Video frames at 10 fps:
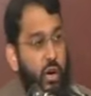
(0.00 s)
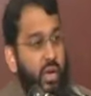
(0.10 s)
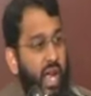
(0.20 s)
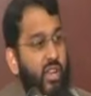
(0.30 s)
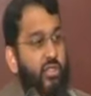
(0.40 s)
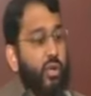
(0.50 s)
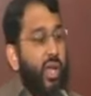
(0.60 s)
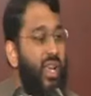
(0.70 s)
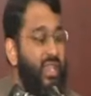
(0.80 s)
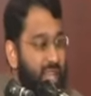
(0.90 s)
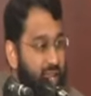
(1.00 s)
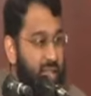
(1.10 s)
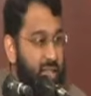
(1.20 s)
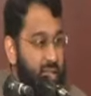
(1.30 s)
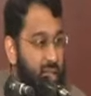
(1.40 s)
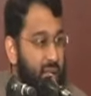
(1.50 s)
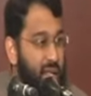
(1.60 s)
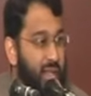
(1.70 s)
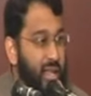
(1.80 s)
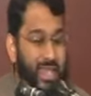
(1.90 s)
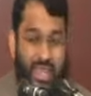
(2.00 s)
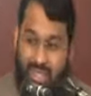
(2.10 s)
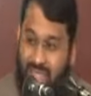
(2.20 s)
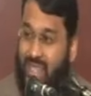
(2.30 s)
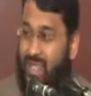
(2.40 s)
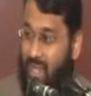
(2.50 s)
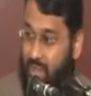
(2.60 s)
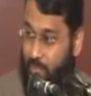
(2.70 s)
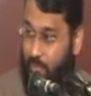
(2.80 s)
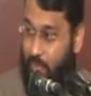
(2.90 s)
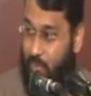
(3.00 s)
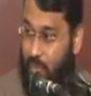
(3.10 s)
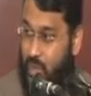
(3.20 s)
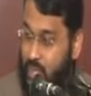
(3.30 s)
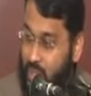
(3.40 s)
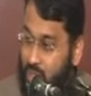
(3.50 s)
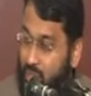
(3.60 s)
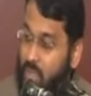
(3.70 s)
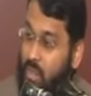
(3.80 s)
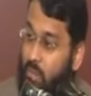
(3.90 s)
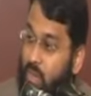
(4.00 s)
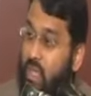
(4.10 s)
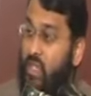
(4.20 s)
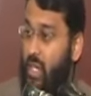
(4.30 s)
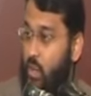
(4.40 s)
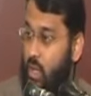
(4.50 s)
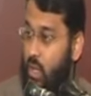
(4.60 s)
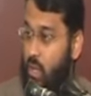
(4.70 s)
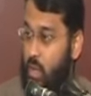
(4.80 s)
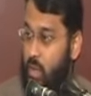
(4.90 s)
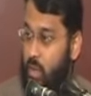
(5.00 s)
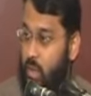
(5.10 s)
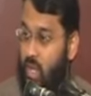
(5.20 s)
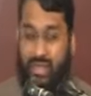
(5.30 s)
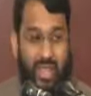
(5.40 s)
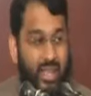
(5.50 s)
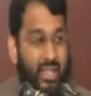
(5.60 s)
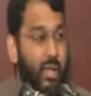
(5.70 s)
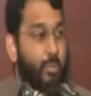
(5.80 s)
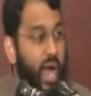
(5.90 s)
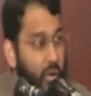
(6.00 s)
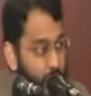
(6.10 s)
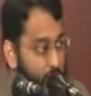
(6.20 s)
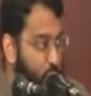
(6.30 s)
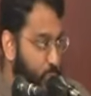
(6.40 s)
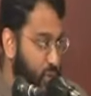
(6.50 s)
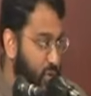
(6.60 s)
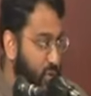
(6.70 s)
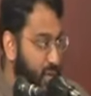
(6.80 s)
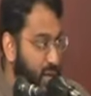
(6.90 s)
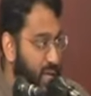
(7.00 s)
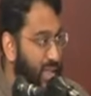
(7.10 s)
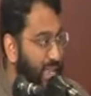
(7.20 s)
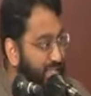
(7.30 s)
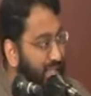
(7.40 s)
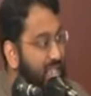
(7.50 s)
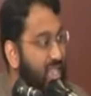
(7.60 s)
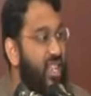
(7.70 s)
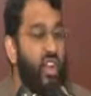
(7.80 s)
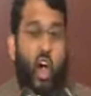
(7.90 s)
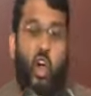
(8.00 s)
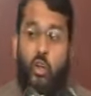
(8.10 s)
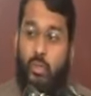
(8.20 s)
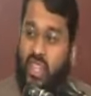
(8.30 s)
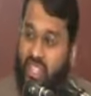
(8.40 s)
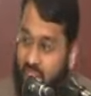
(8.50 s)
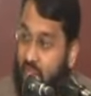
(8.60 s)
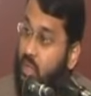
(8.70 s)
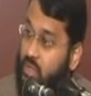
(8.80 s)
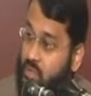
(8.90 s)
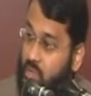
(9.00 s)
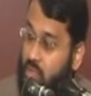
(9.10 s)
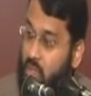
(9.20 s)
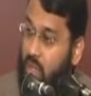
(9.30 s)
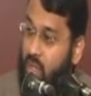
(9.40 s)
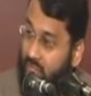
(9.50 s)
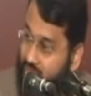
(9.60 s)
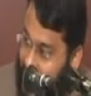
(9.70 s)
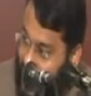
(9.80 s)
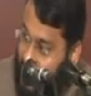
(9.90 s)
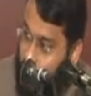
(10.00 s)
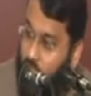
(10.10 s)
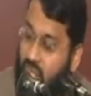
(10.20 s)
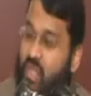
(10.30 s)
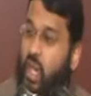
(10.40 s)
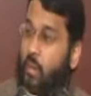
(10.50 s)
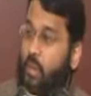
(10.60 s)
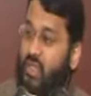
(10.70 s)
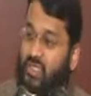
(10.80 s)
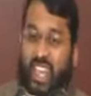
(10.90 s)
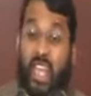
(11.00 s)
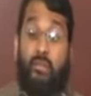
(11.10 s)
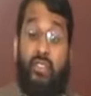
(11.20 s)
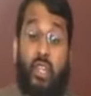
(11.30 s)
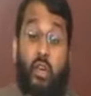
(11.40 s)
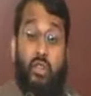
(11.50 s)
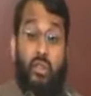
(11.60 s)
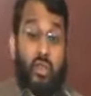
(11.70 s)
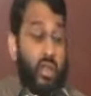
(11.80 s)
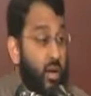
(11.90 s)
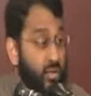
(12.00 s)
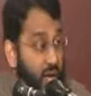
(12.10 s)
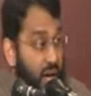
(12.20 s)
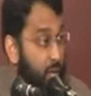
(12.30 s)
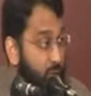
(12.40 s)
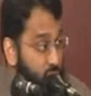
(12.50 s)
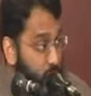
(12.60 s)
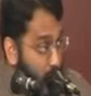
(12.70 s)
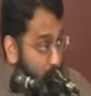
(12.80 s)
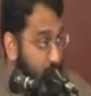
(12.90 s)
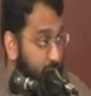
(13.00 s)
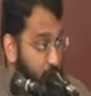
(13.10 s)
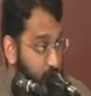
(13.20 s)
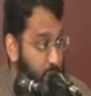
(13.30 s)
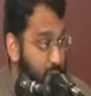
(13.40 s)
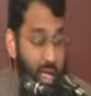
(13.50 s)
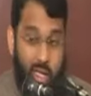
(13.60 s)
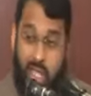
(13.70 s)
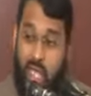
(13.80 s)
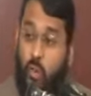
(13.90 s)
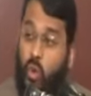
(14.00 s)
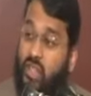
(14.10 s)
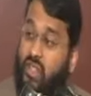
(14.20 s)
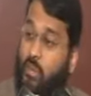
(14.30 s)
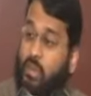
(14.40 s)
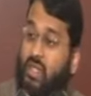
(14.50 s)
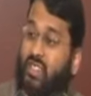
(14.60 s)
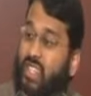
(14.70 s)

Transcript: around 8 or 9 days, they sent in the elite military. They sent in paratroopers. They sent in army tanks. The tanks went up the same stairs of the haram that we all have used. They went up these